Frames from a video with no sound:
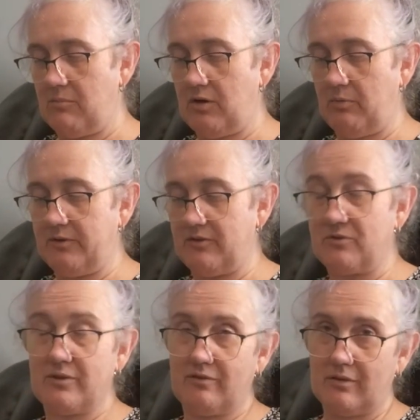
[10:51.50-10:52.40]

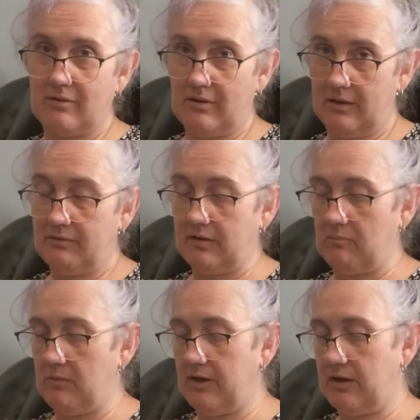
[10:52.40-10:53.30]
obstetrician who lives up
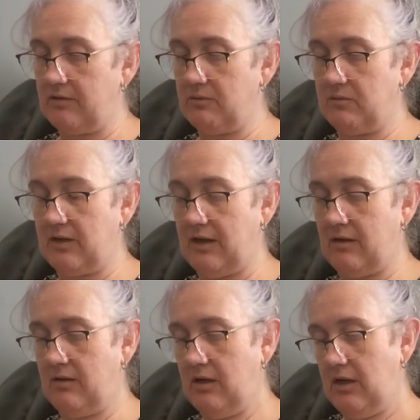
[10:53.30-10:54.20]
my end of
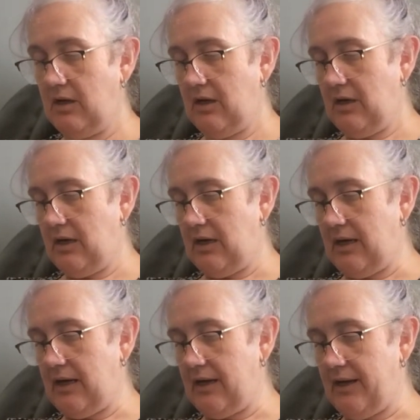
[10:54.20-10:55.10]
town
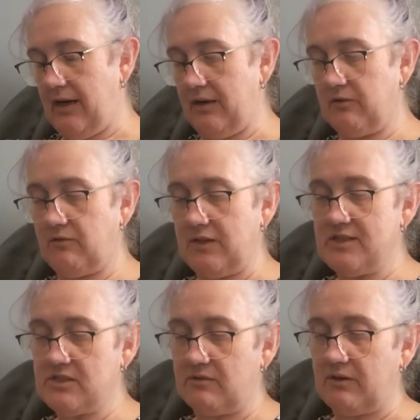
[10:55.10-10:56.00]
and asked for
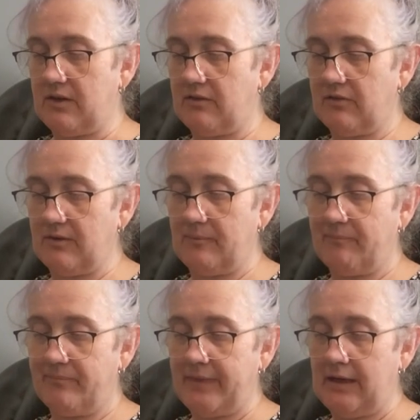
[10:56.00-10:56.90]
his advice.
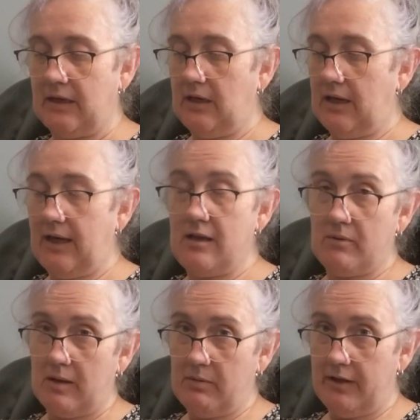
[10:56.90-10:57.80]

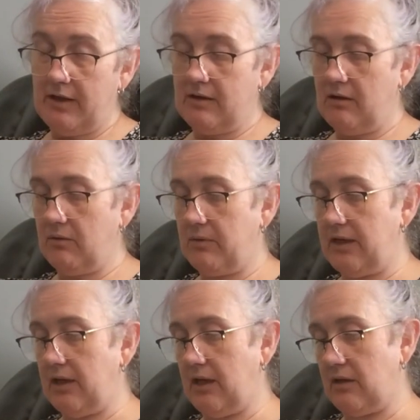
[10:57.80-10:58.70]
Anyway, by the end of the
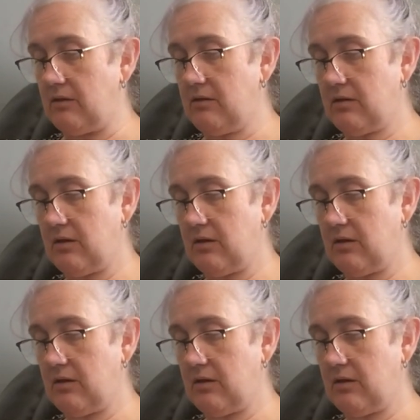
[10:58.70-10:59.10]
weekend,